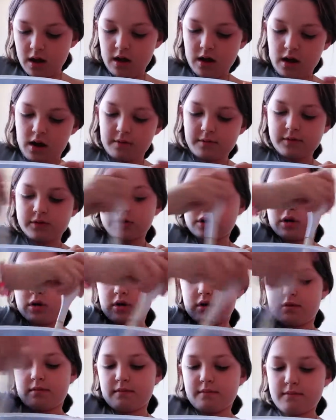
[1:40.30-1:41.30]
I'm just
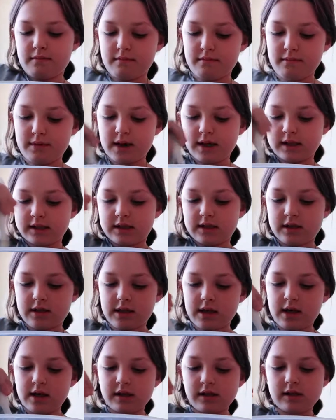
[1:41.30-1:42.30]
gonna mix
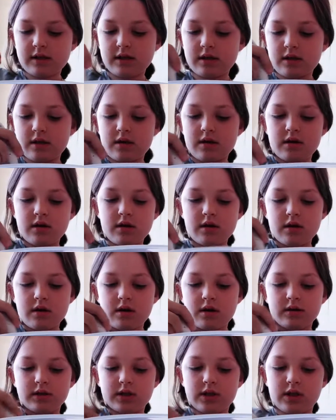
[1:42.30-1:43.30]
this
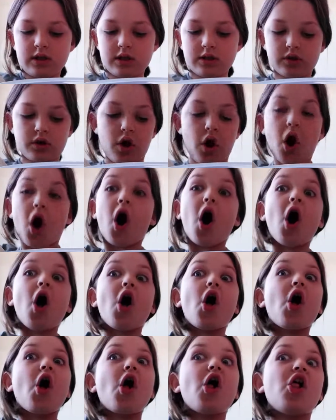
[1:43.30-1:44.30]
so it's
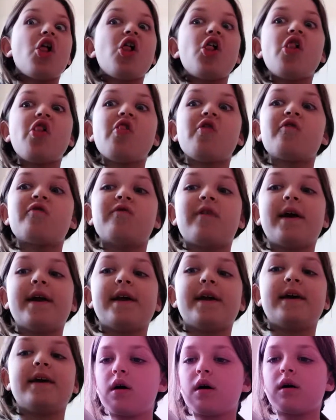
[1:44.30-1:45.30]
all
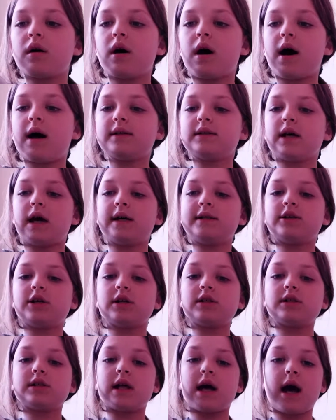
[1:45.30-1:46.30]
ready. Guys, I
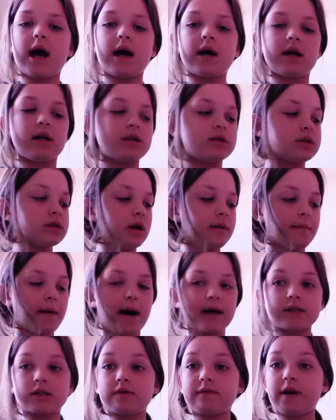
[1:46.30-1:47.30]
just added some
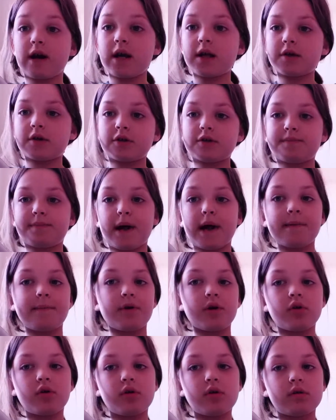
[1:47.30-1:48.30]
activator because
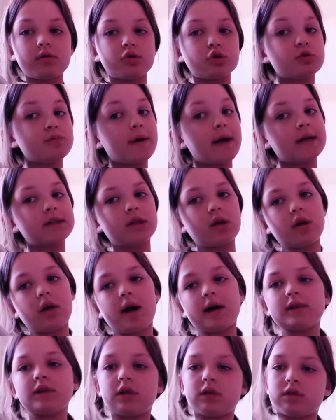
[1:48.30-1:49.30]
baby oil just makes it
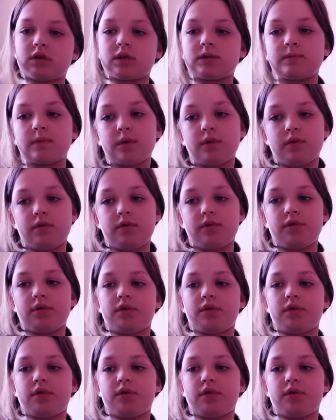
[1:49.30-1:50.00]
nice and smooth.